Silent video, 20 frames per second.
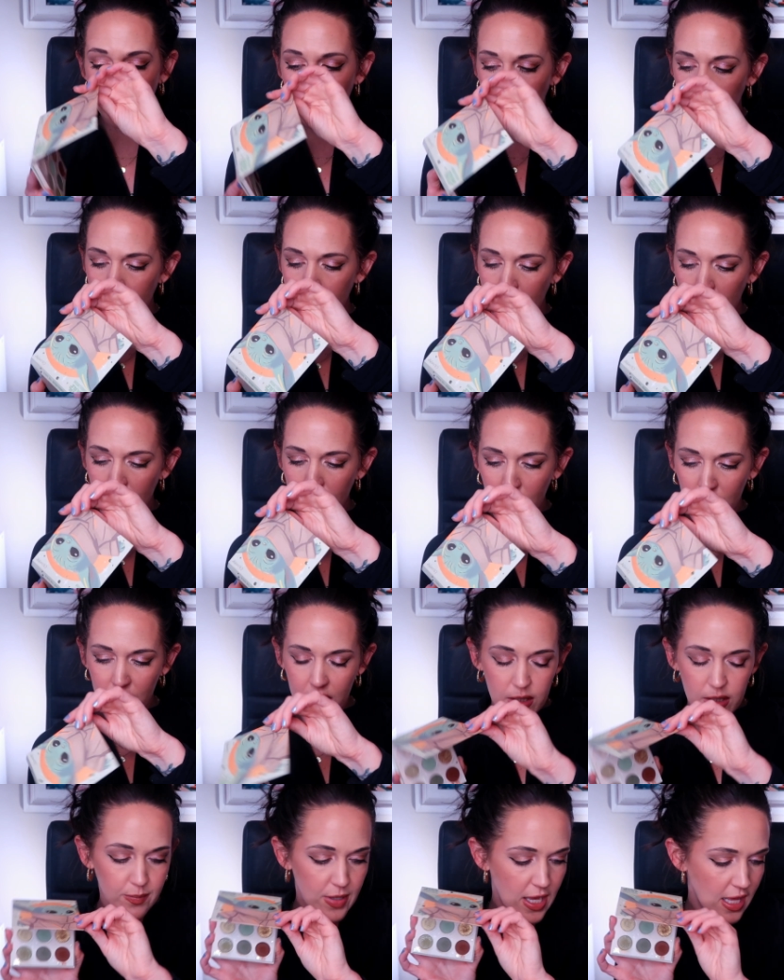a really beautiful
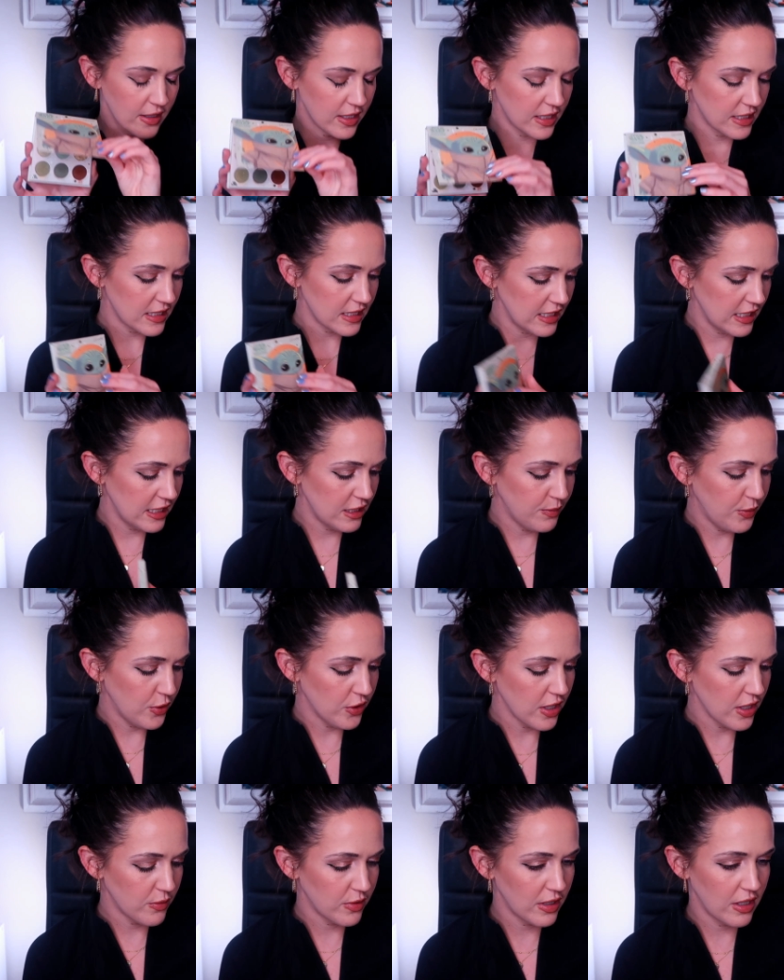green palette. Need to
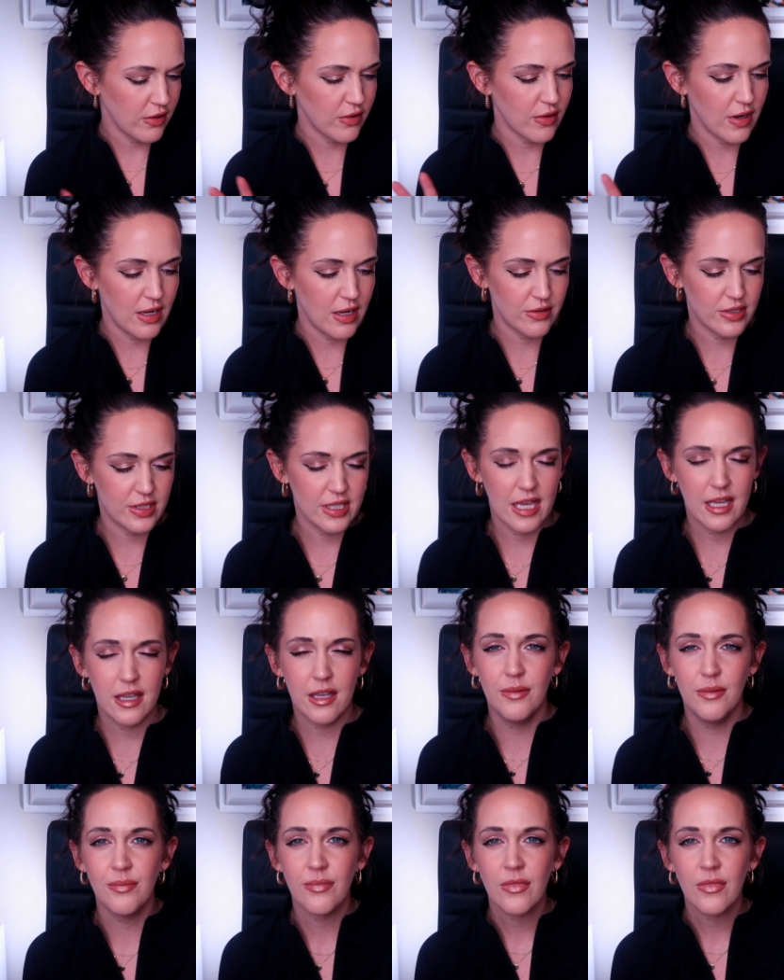pull that one out around like